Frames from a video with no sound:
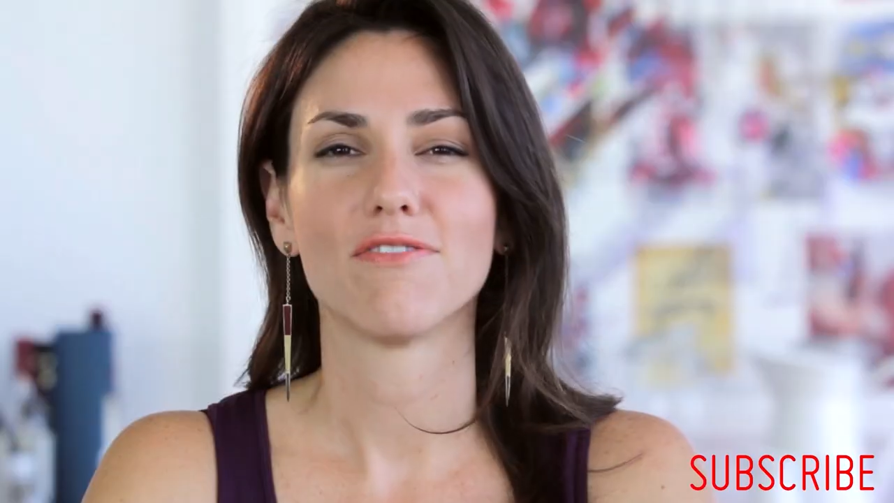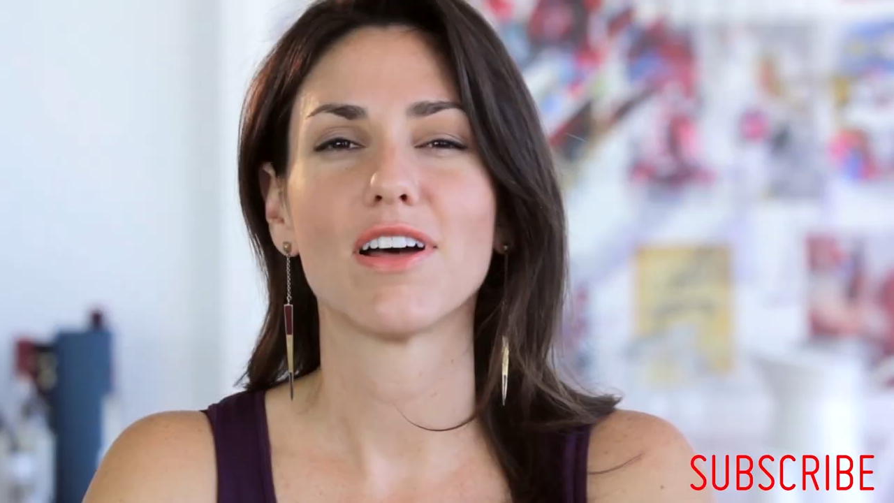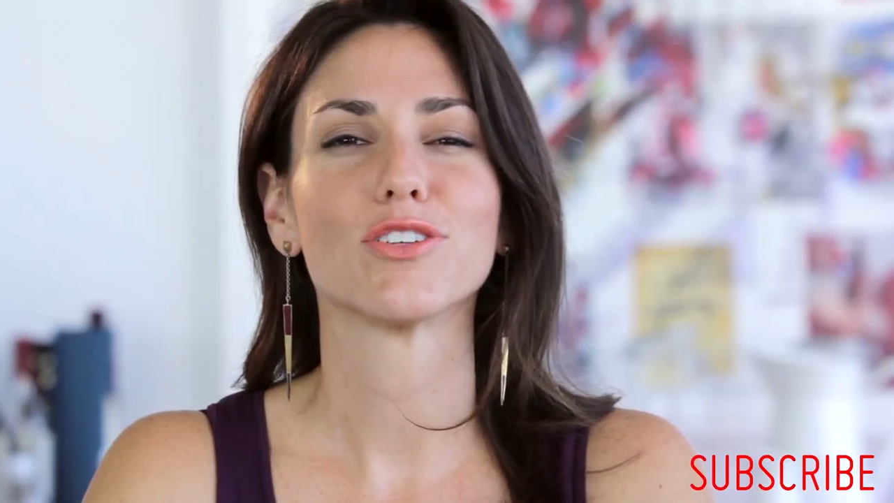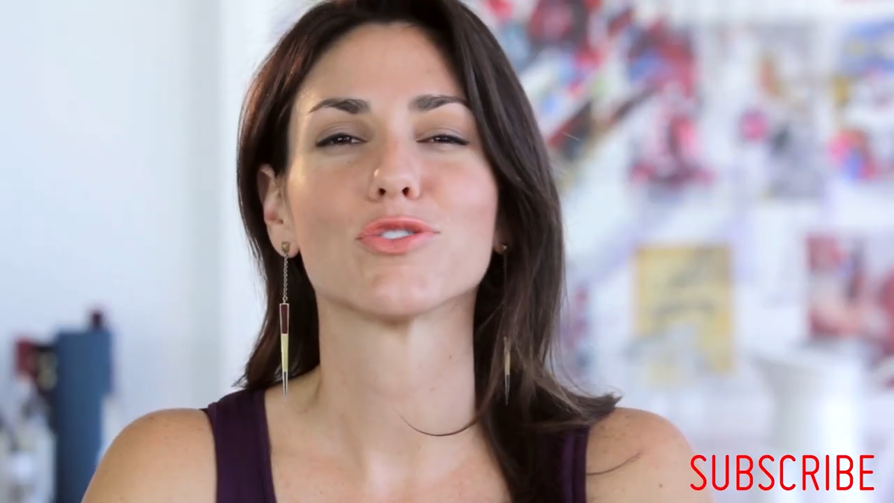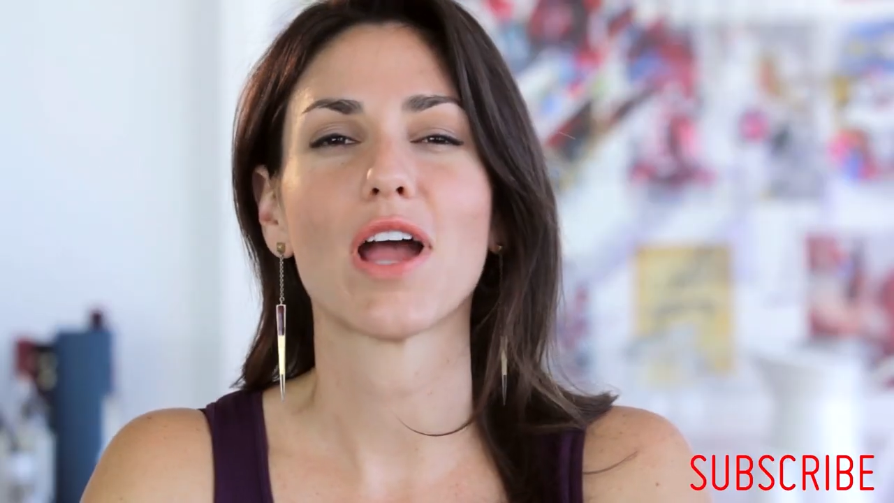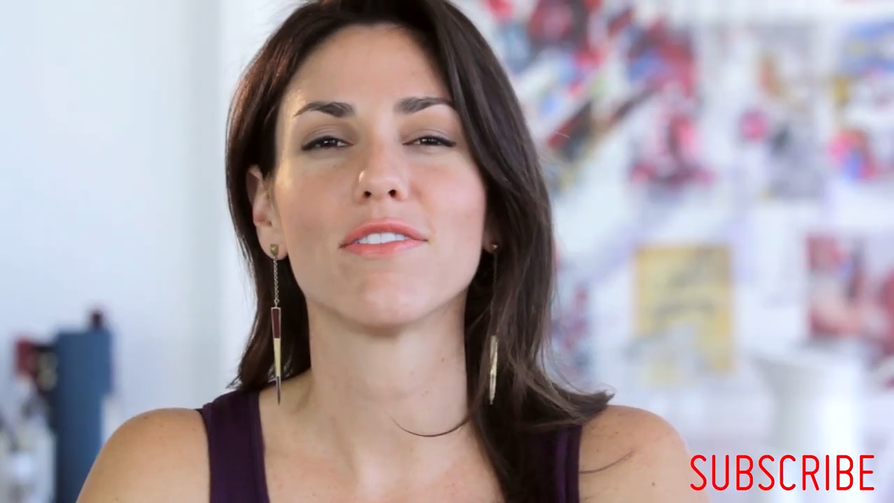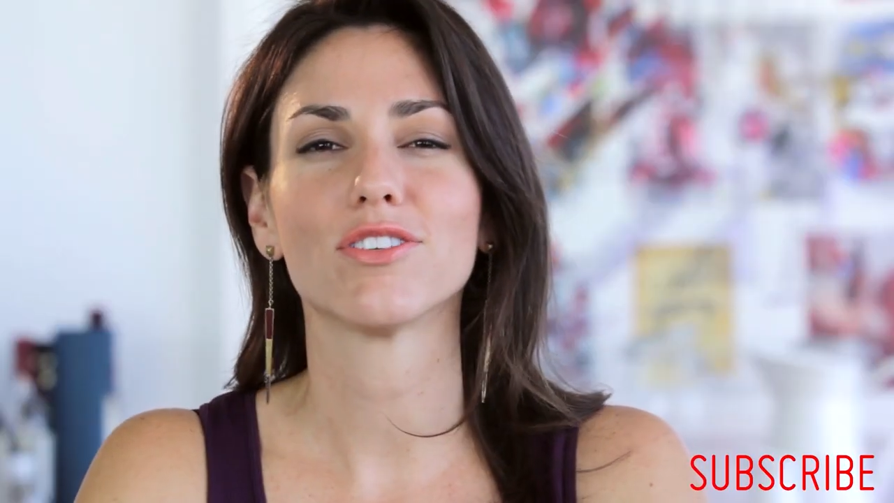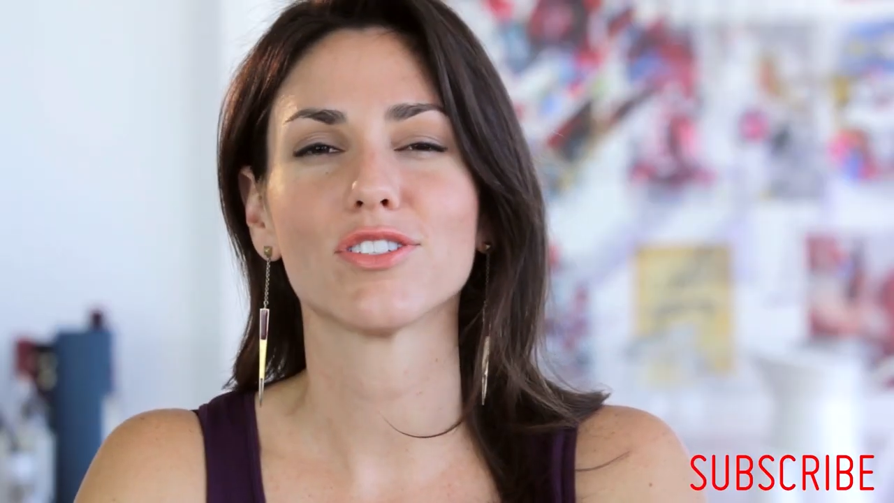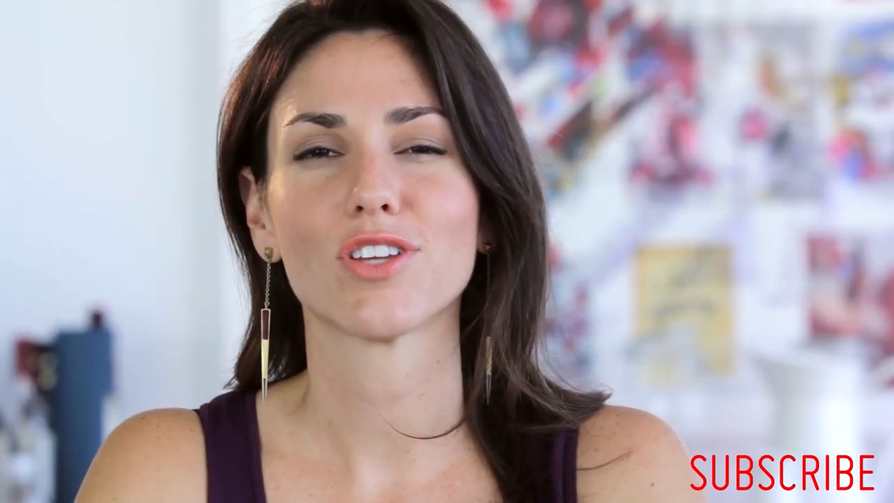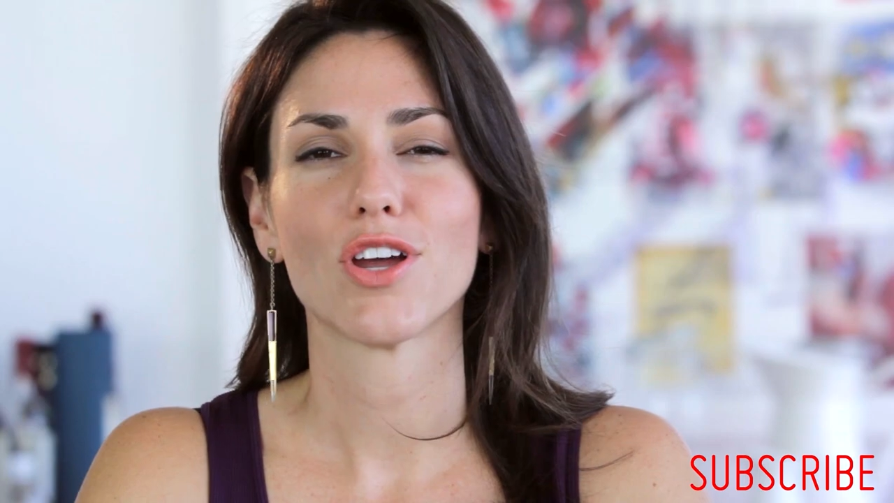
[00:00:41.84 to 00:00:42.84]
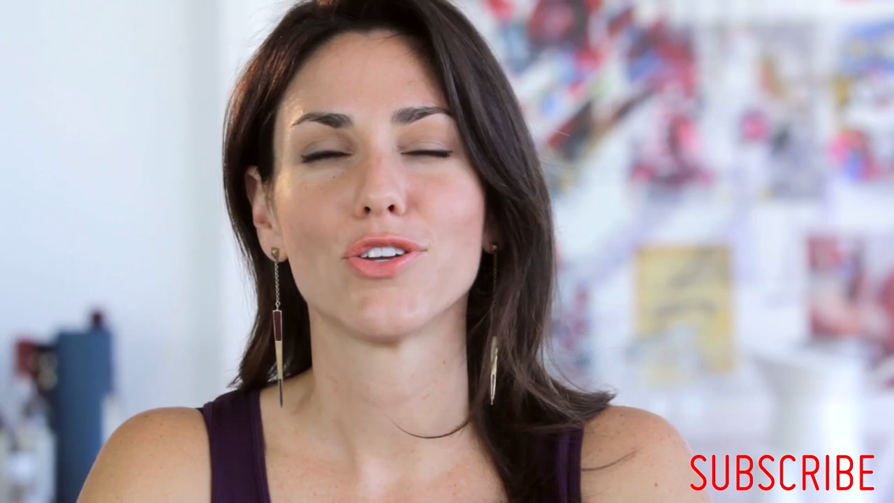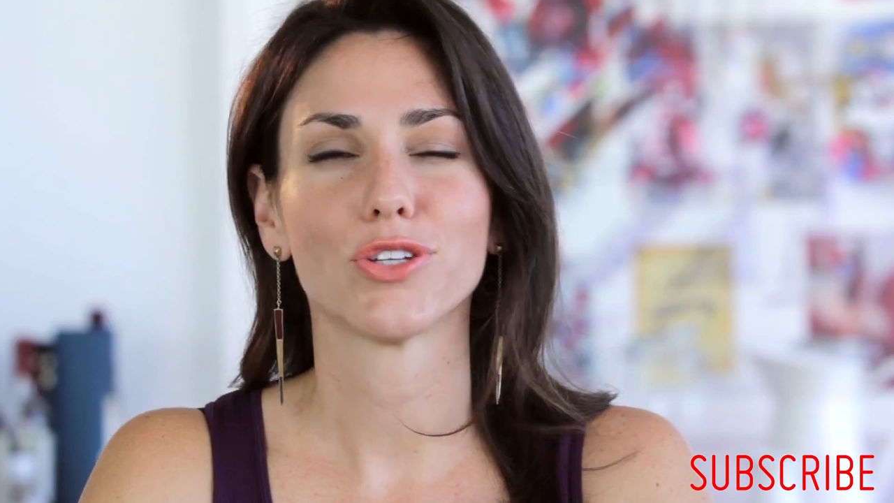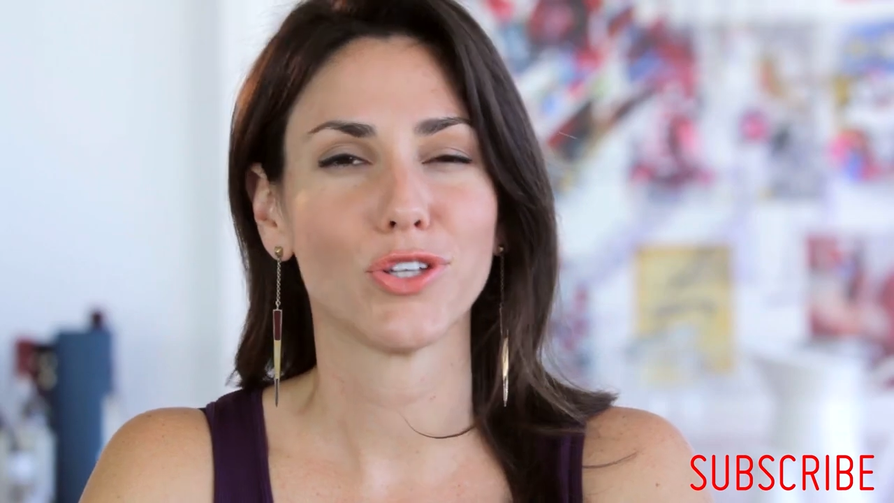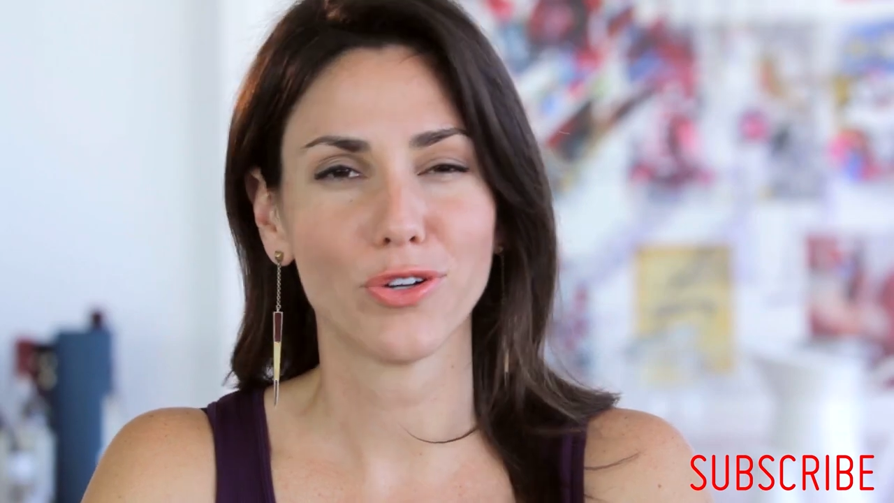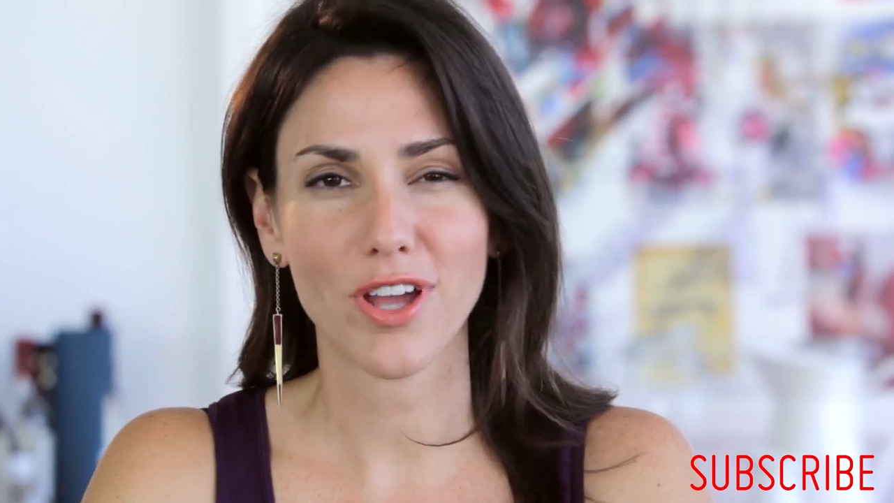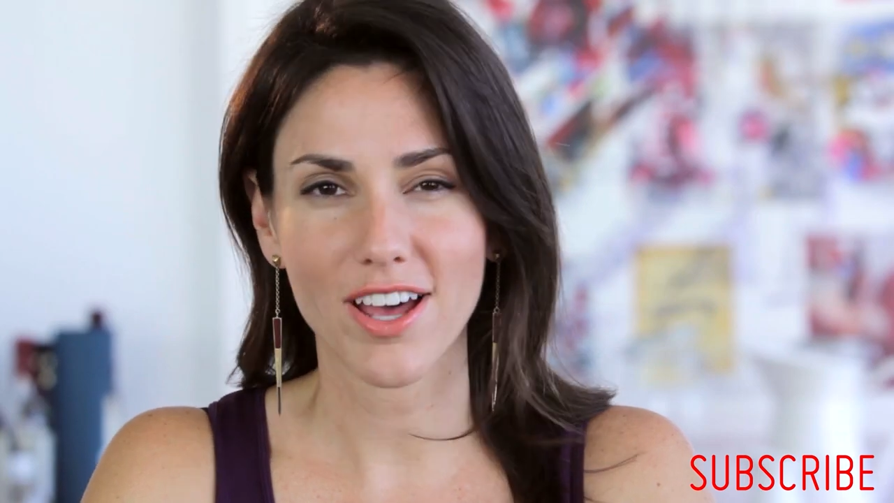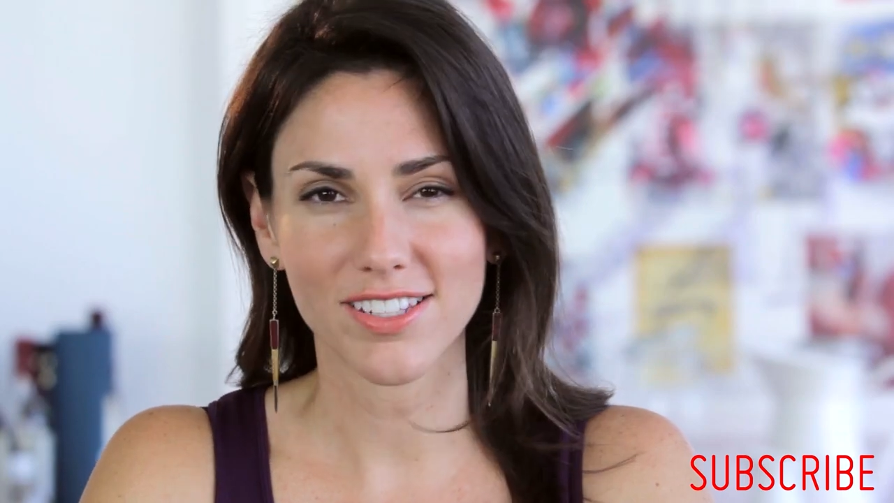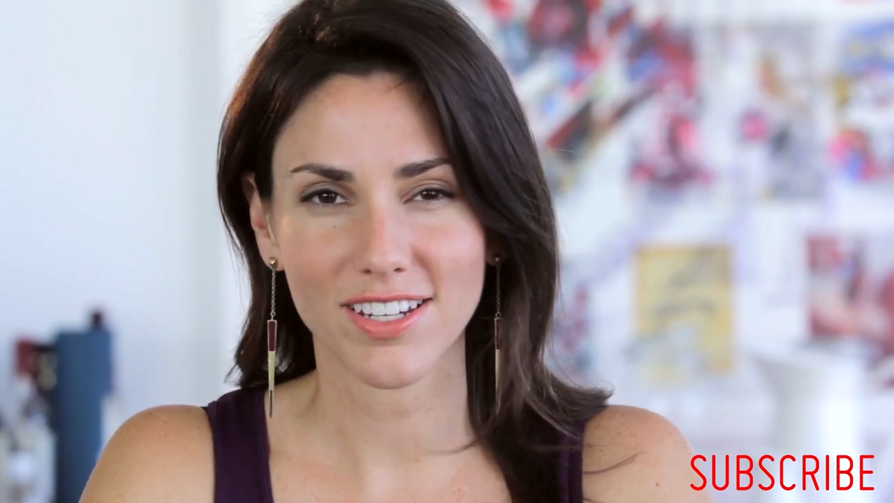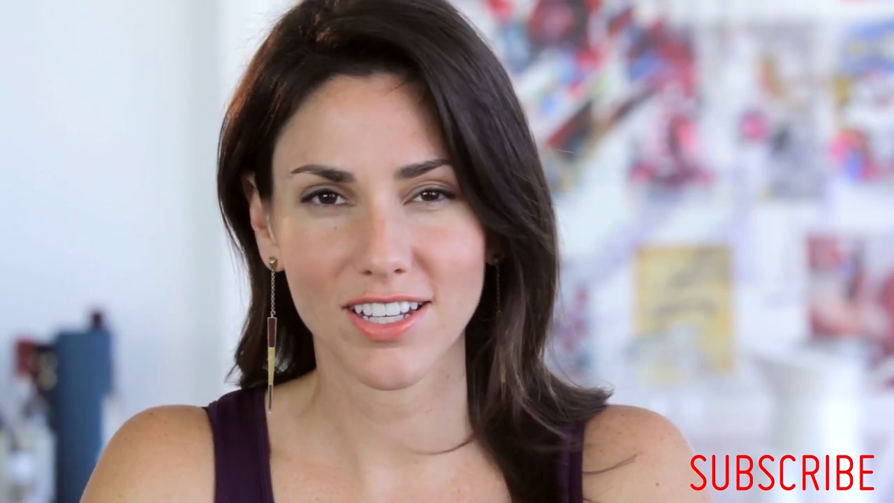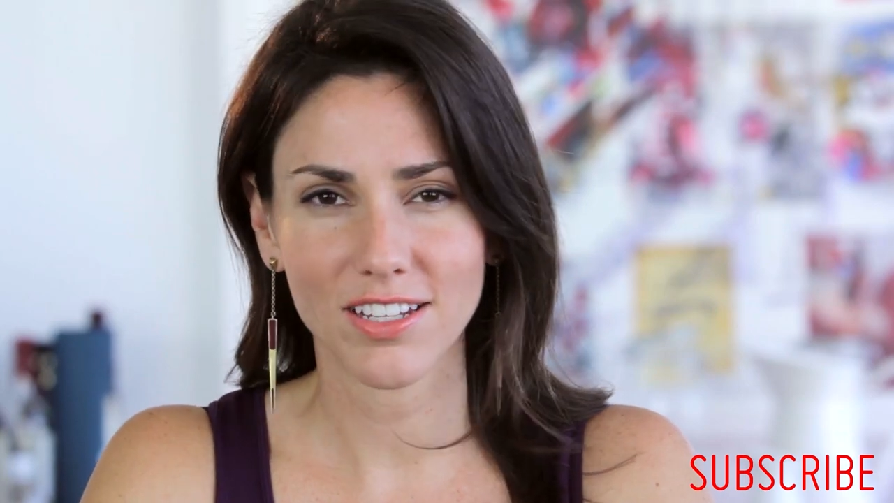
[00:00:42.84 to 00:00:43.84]
Fellow travelers, your
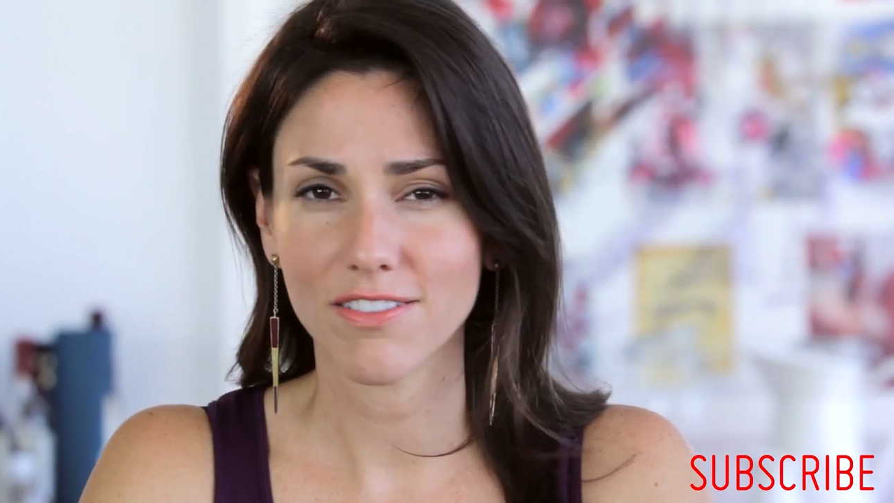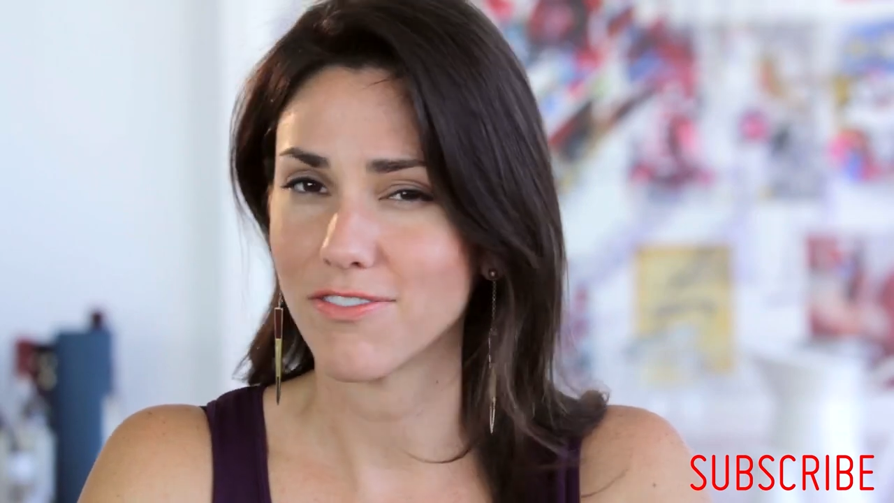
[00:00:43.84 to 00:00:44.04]
curiosity